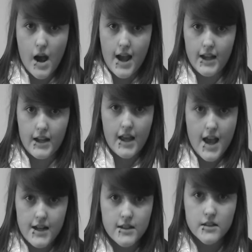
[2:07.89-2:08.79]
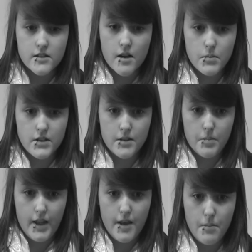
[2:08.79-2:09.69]
angry I needed someone to
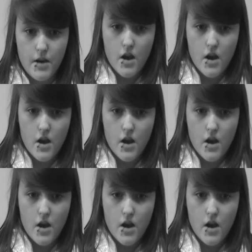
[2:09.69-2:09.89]
blame.